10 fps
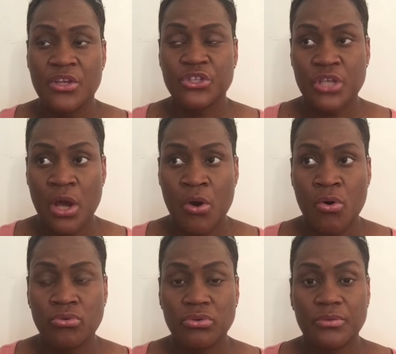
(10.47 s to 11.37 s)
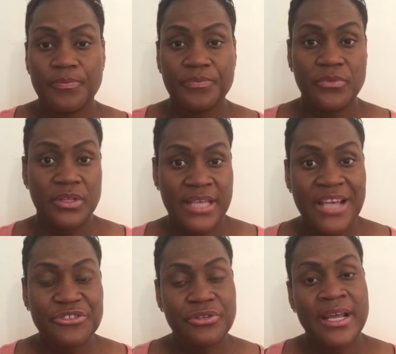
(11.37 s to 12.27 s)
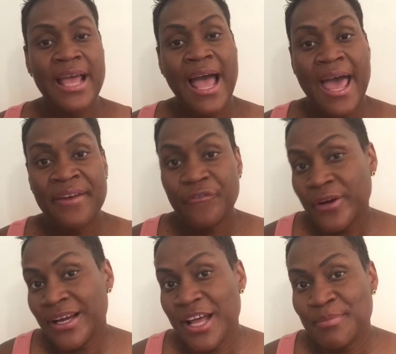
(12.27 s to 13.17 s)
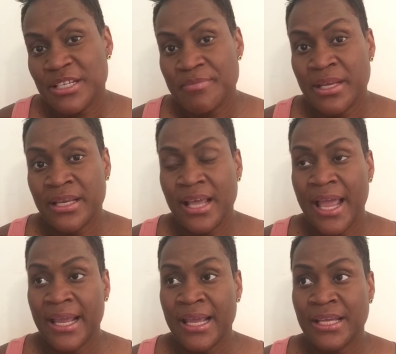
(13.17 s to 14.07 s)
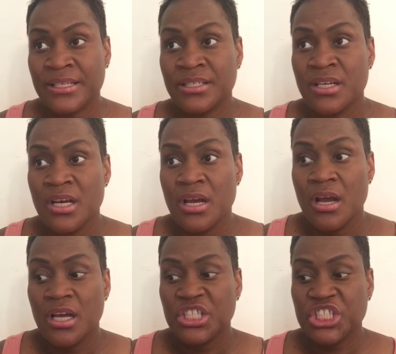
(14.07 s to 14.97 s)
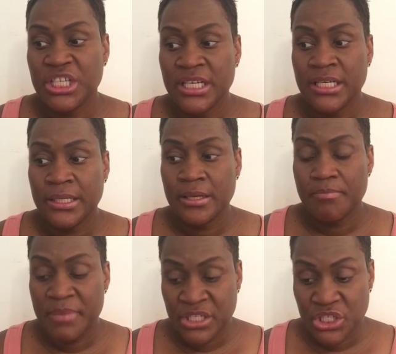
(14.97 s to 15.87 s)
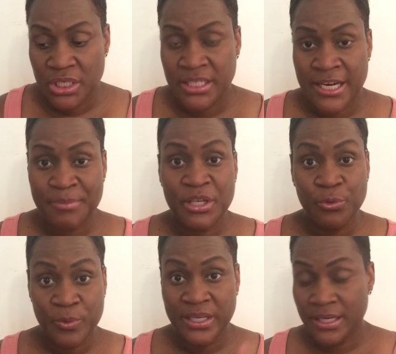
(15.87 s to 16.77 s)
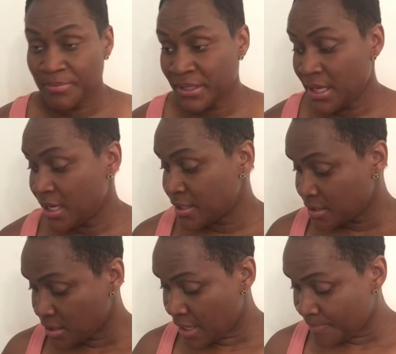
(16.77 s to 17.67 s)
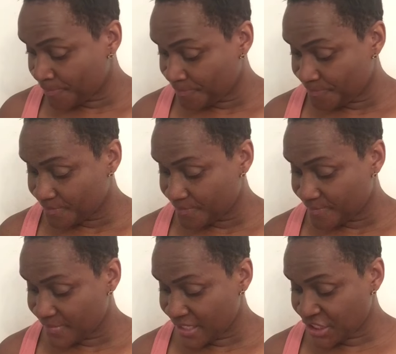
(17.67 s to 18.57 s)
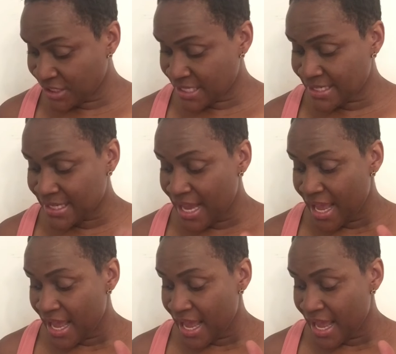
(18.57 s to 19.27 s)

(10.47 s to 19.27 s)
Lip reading: So yesterday I had a friend come to me and she mentioned, and I'm going to read it because she says,